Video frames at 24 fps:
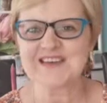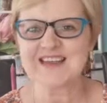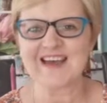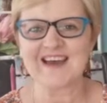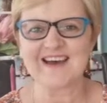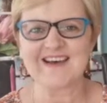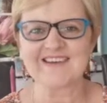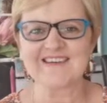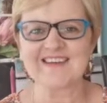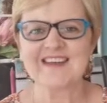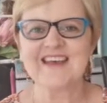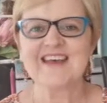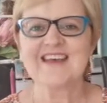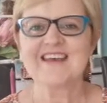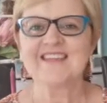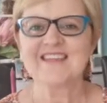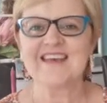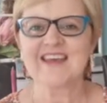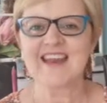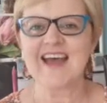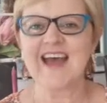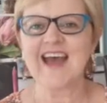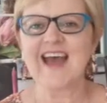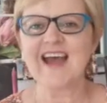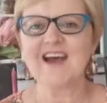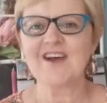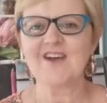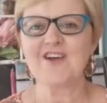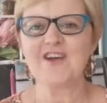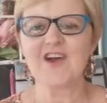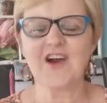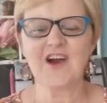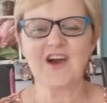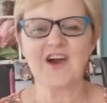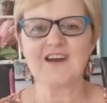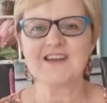of a doubt that our
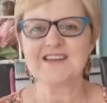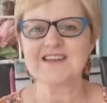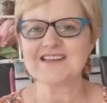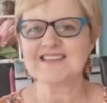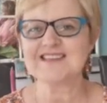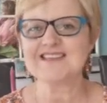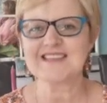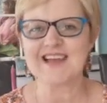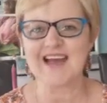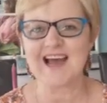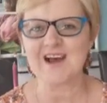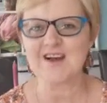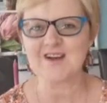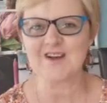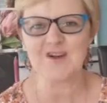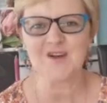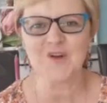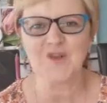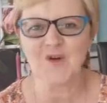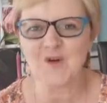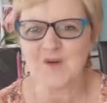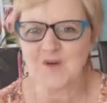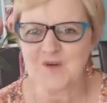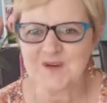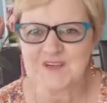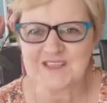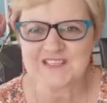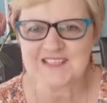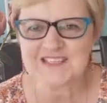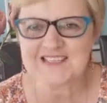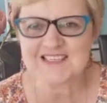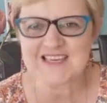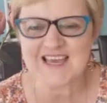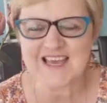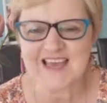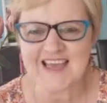God is our glory
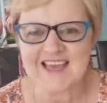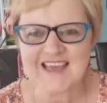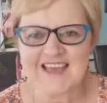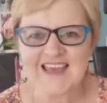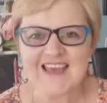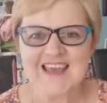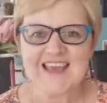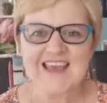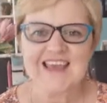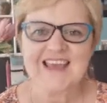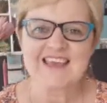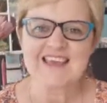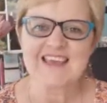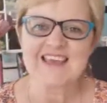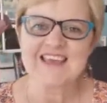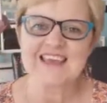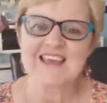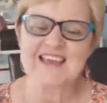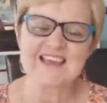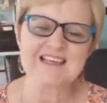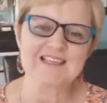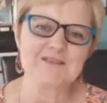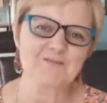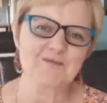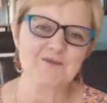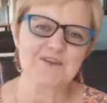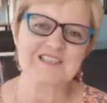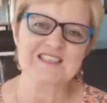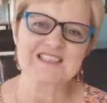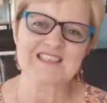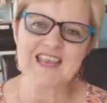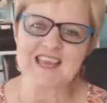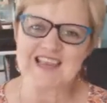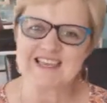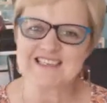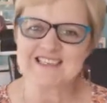today. He is
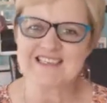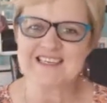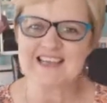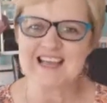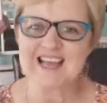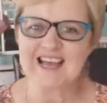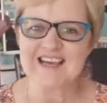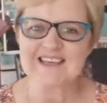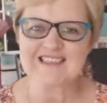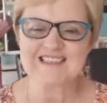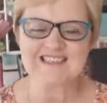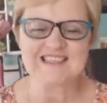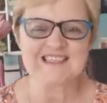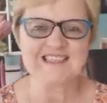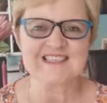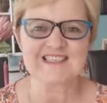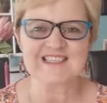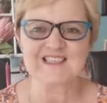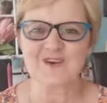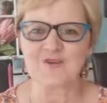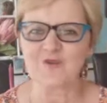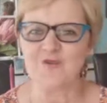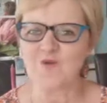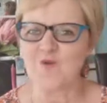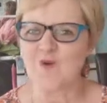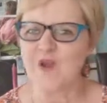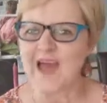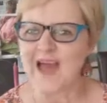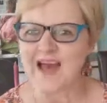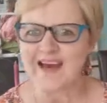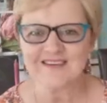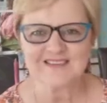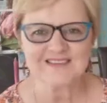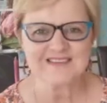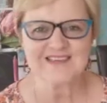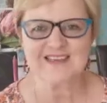protecting us. He's
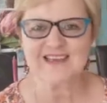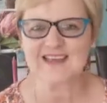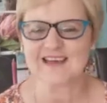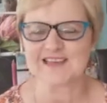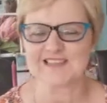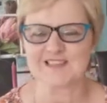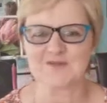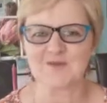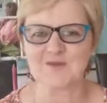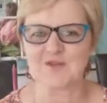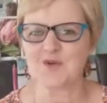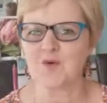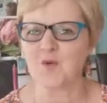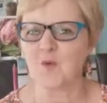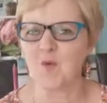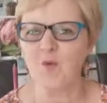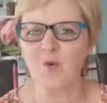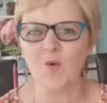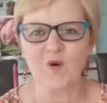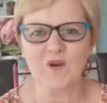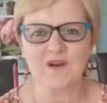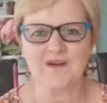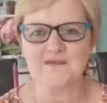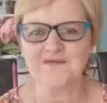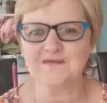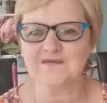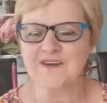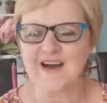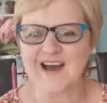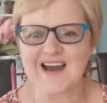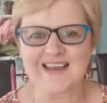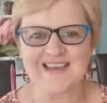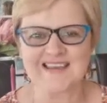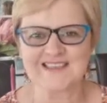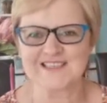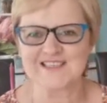surrounding us with a wall of
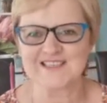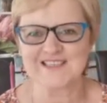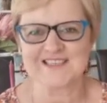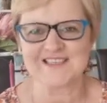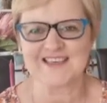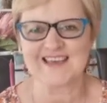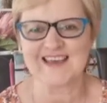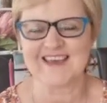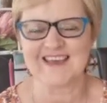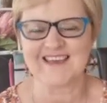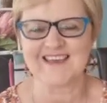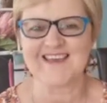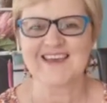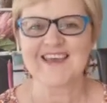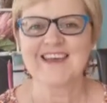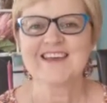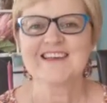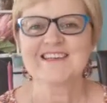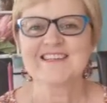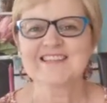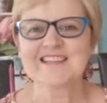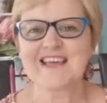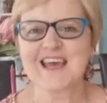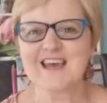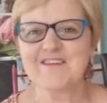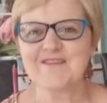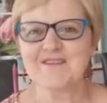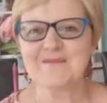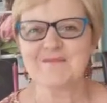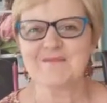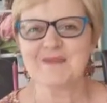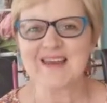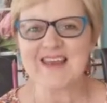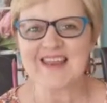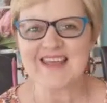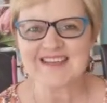fire today. So have
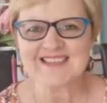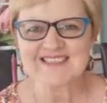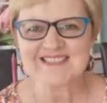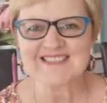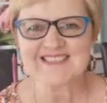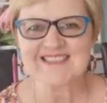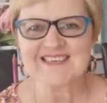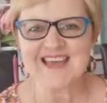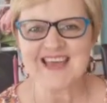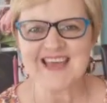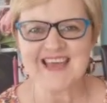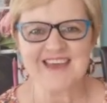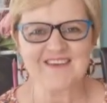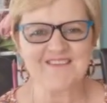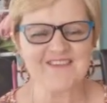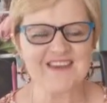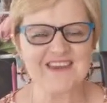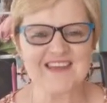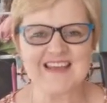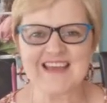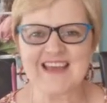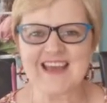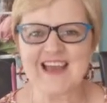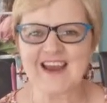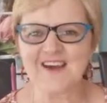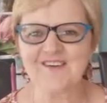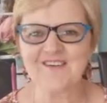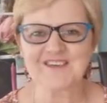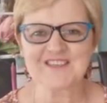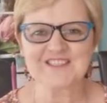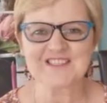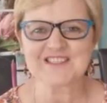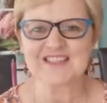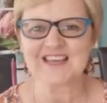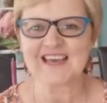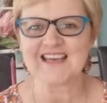a blessed day, have an
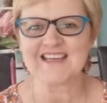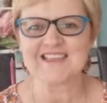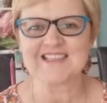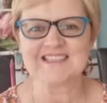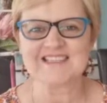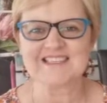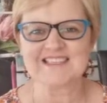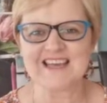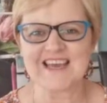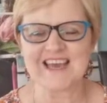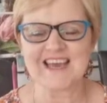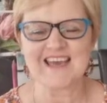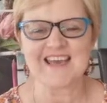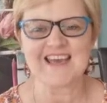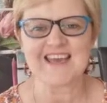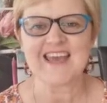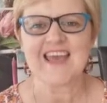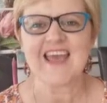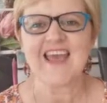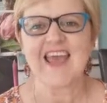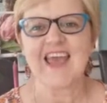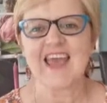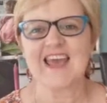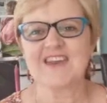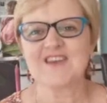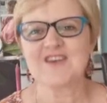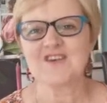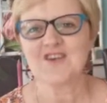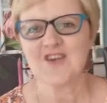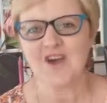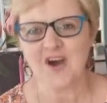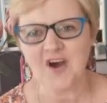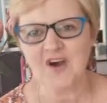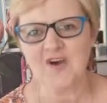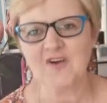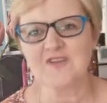encouraged day today, and
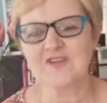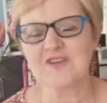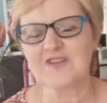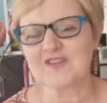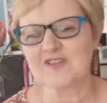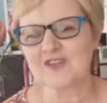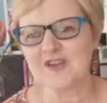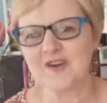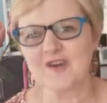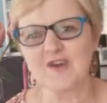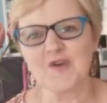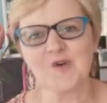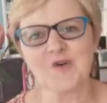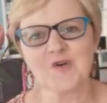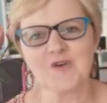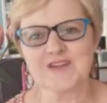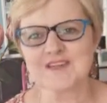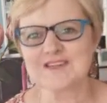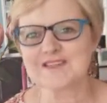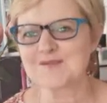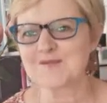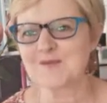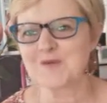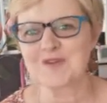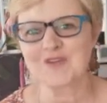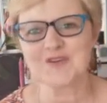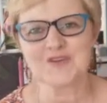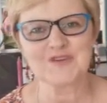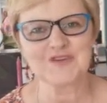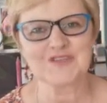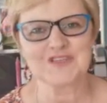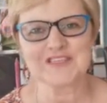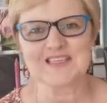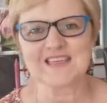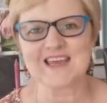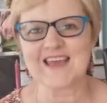know that the Lord is with
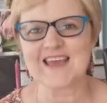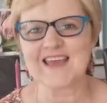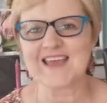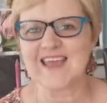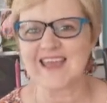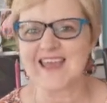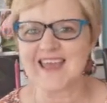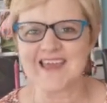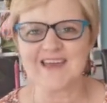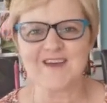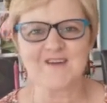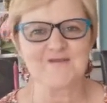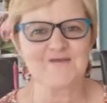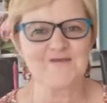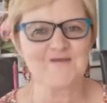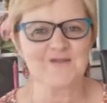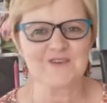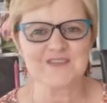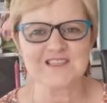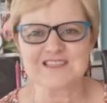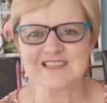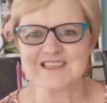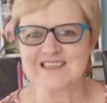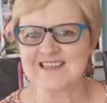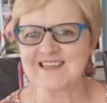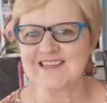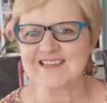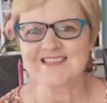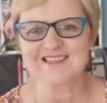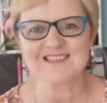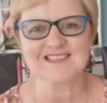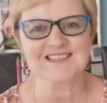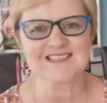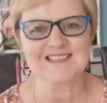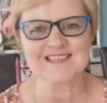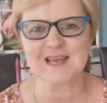you today every
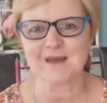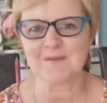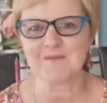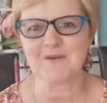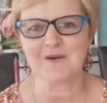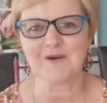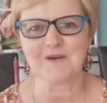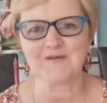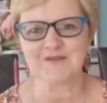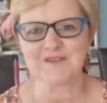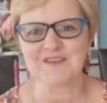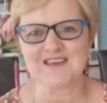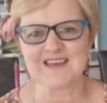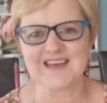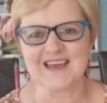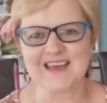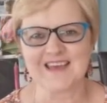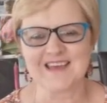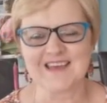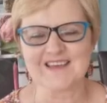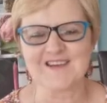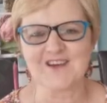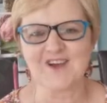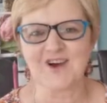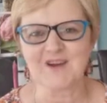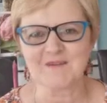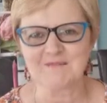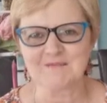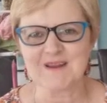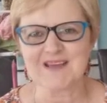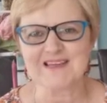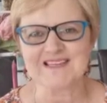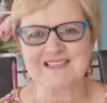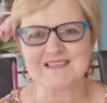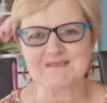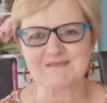single step of the day. God
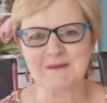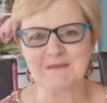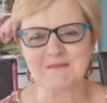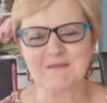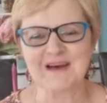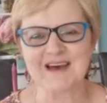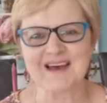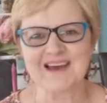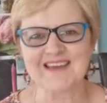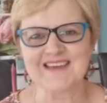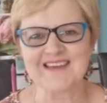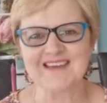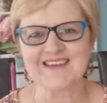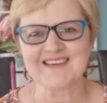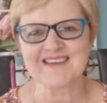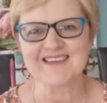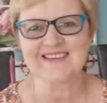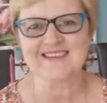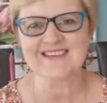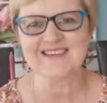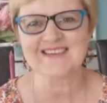bless. Bye bye.